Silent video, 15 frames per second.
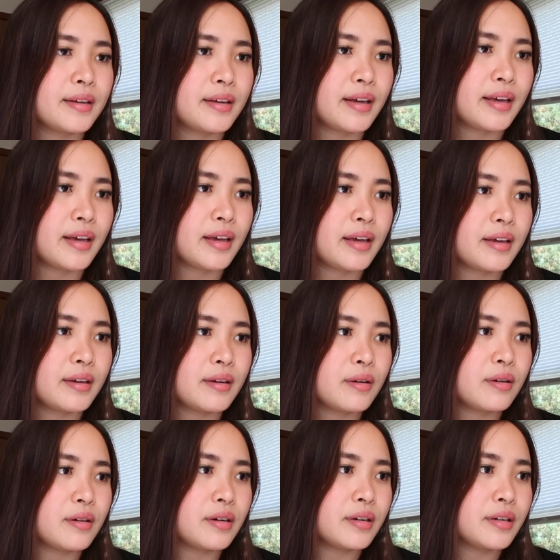hang
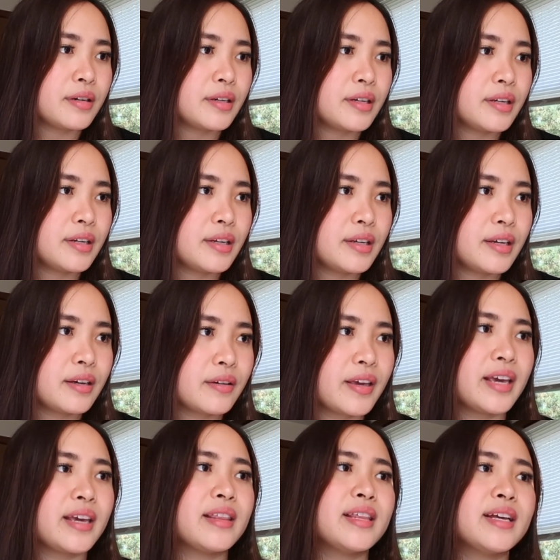on,
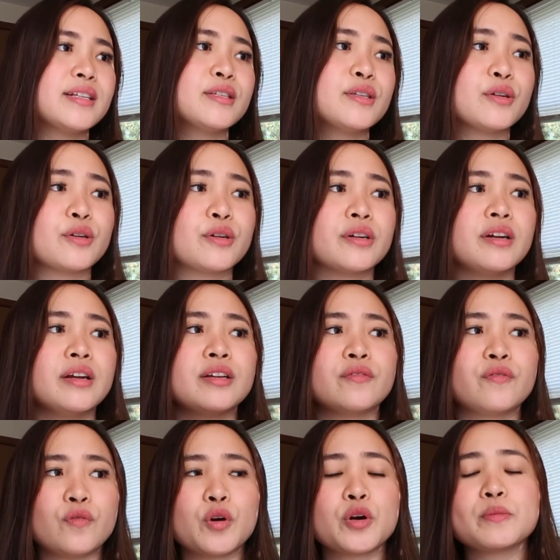okay, that's your
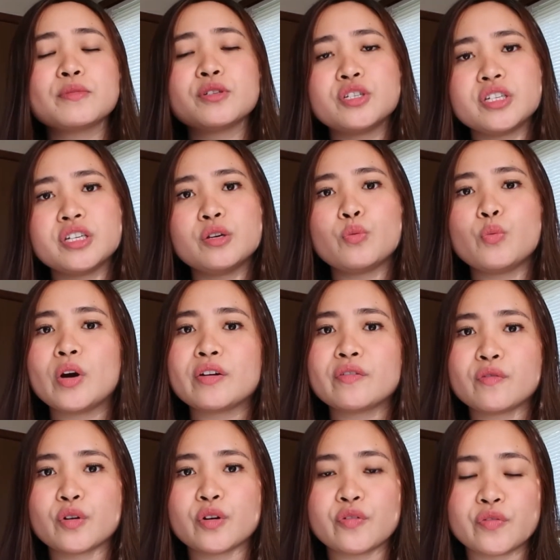Form
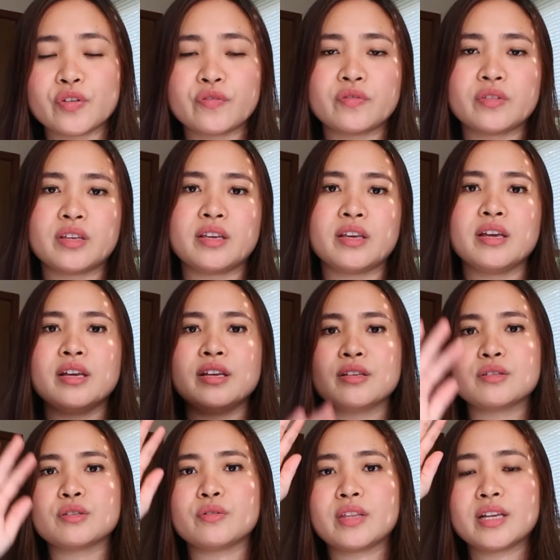G-1450.
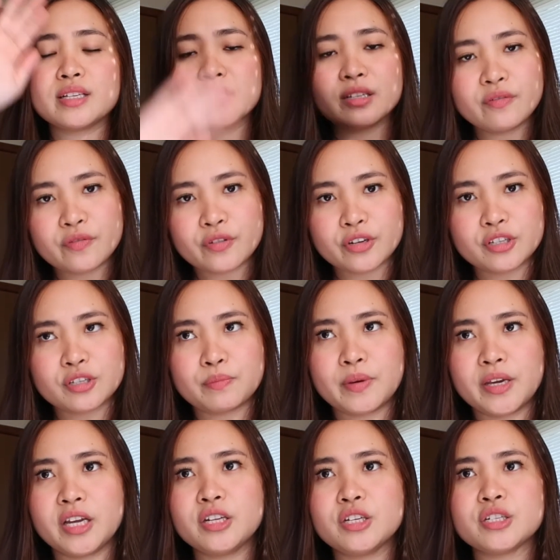So that's the first
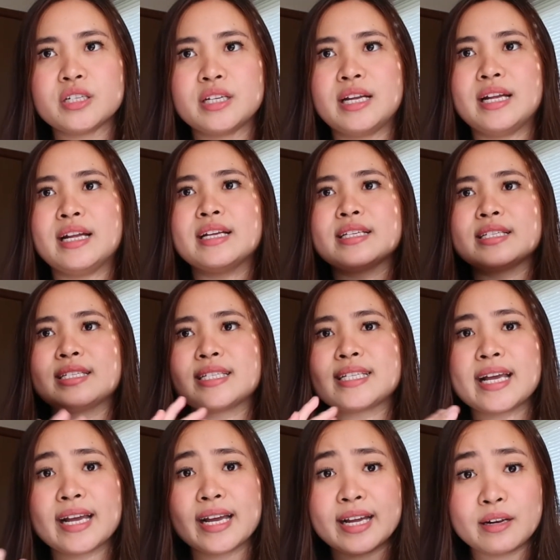page.
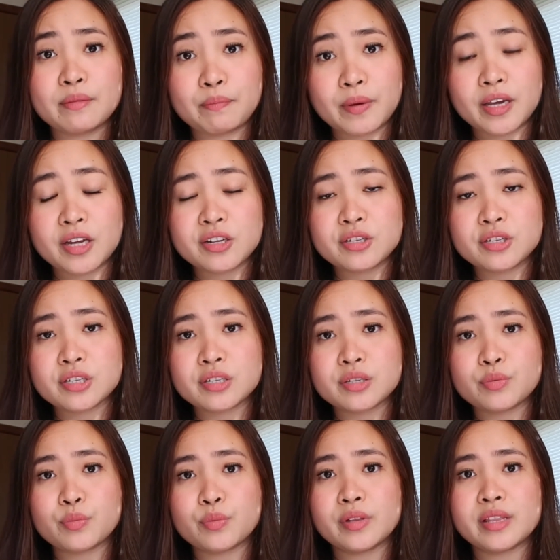Second
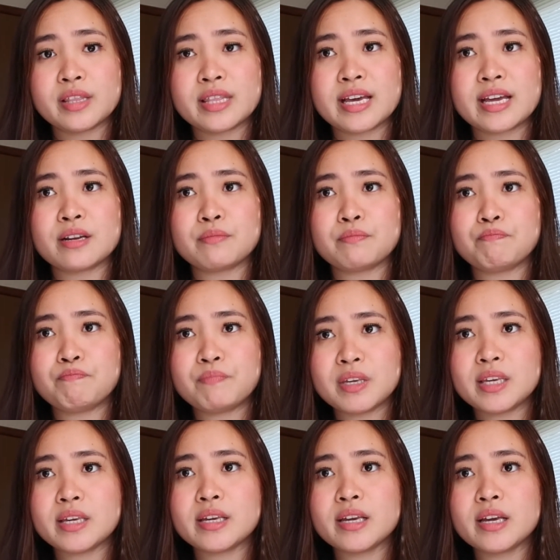page will then
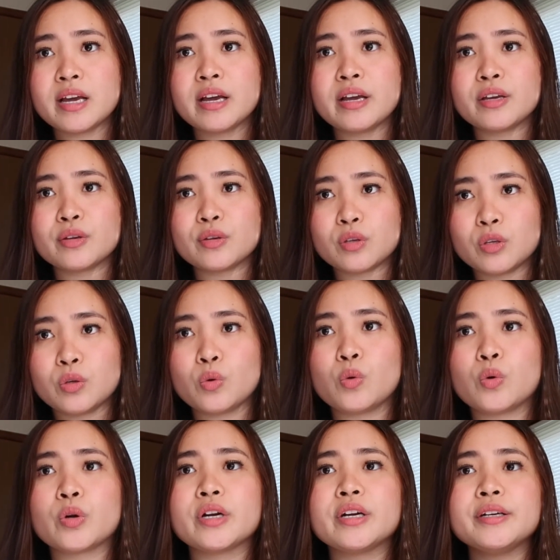be
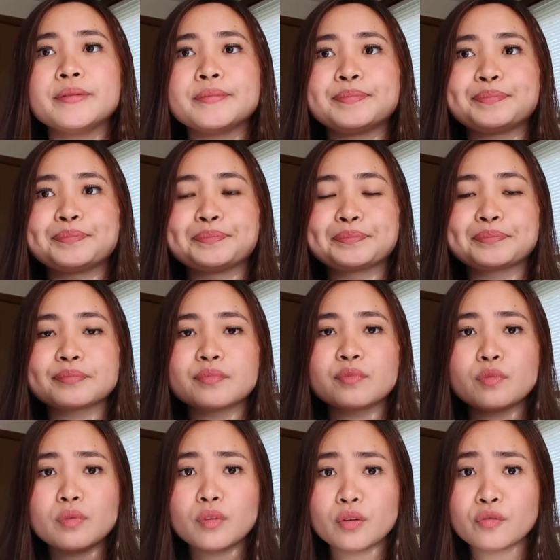your
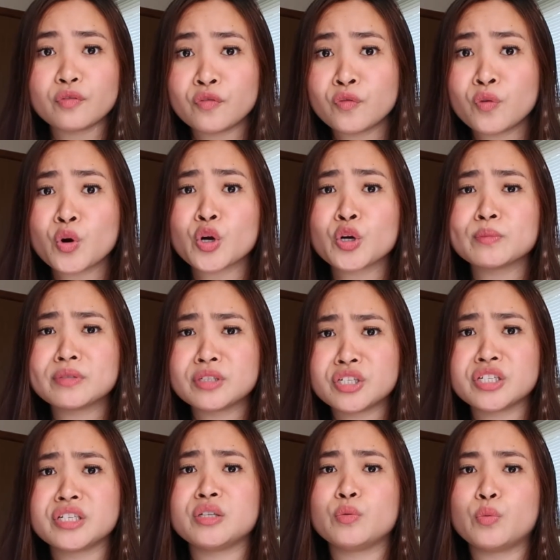Form
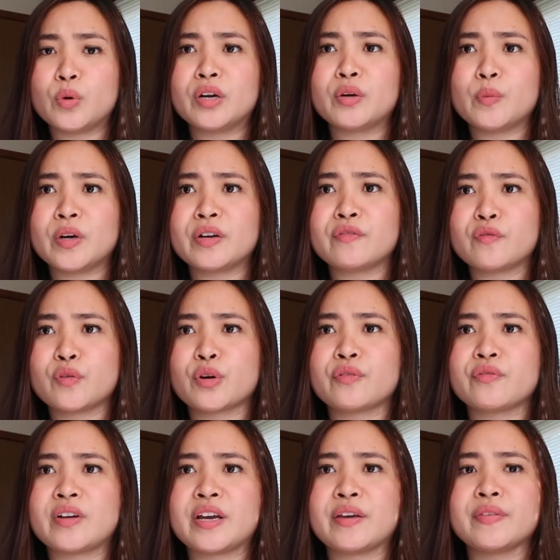
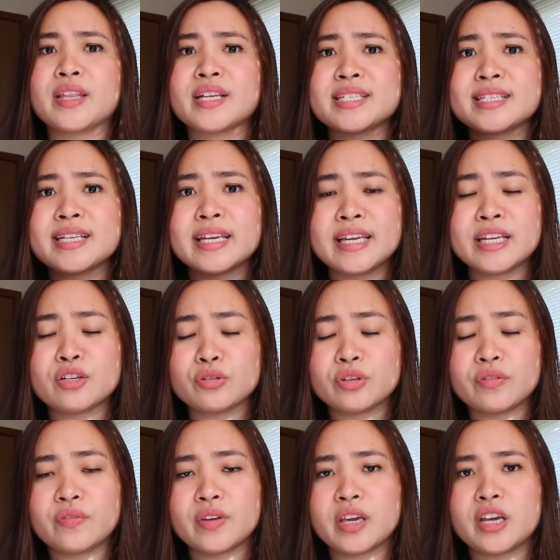G-1145, that's the
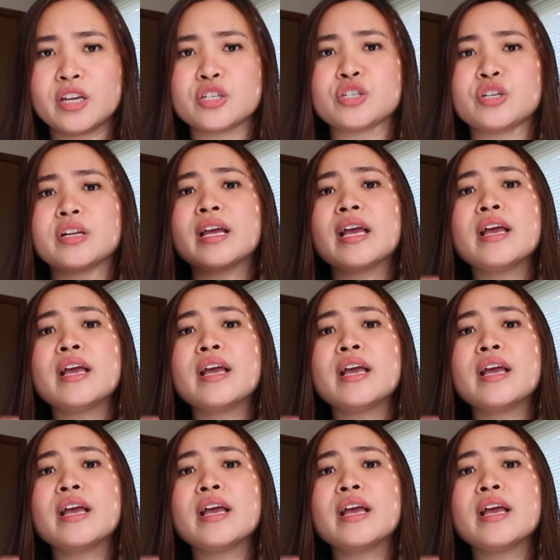e-notification.